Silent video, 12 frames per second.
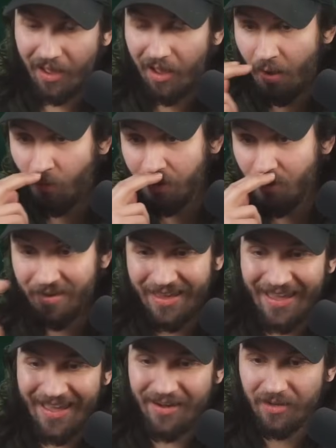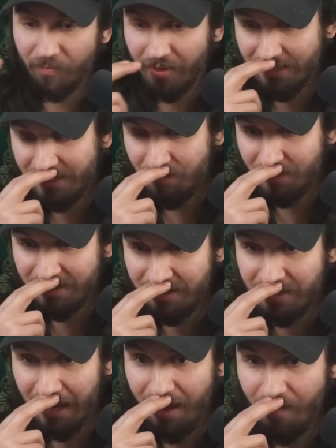I want to go Cannon, but it seems
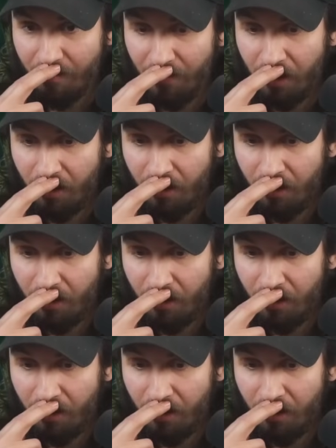dumb.